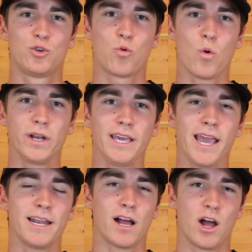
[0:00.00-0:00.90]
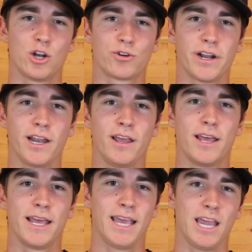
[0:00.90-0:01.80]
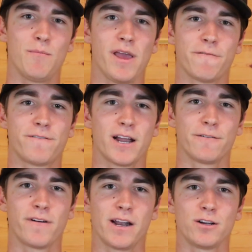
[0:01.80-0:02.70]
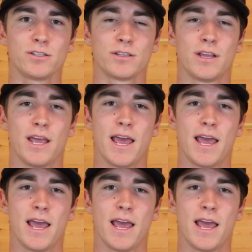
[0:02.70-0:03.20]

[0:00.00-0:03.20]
2,800 inmate firefighters,